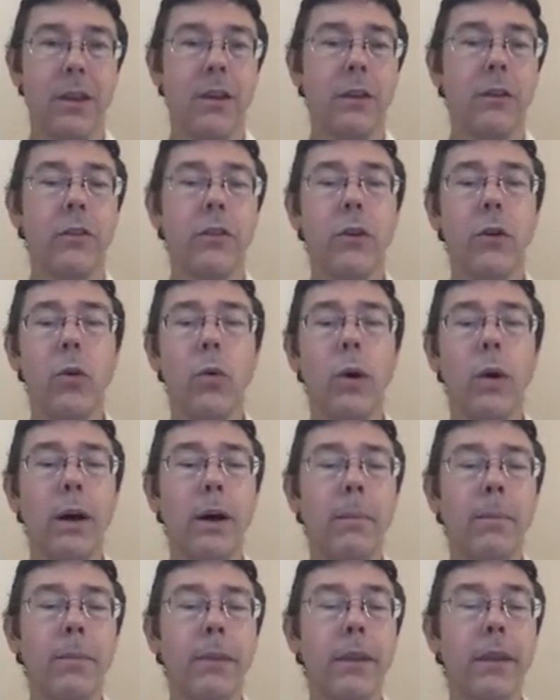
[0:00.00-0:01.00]
So
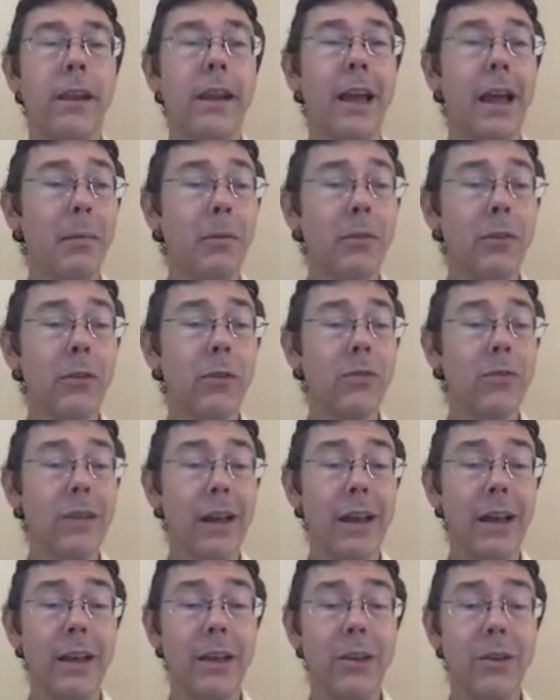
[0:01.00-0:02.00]
um, in absolute
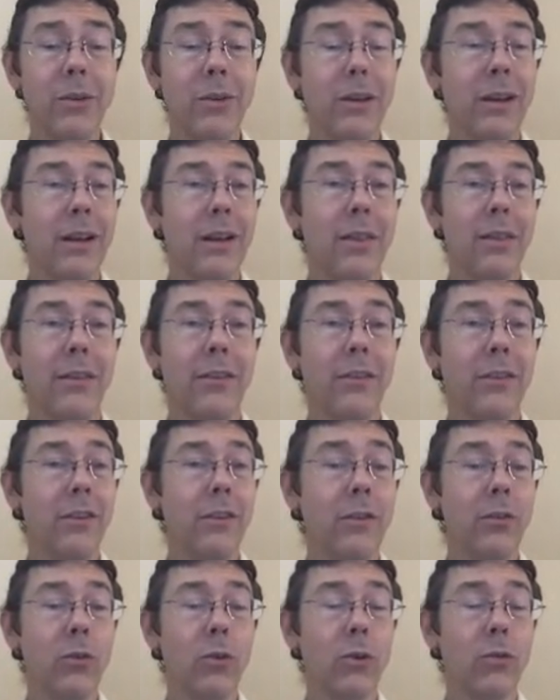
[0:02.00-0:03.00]
value, the
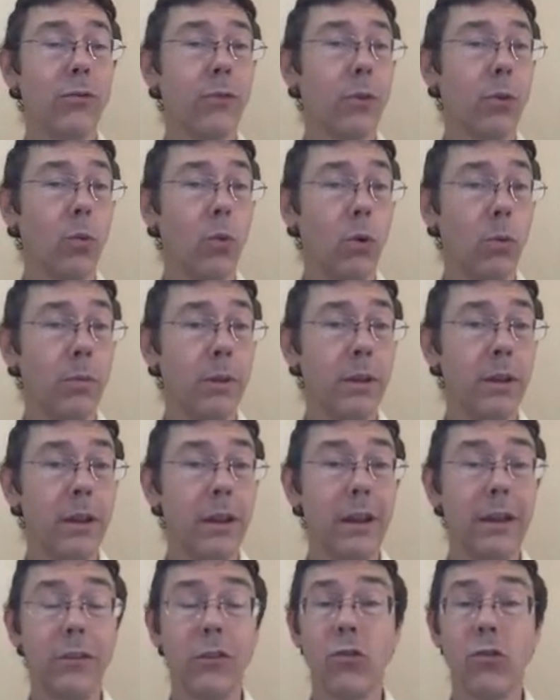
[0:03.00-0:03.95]
z-score for the woman is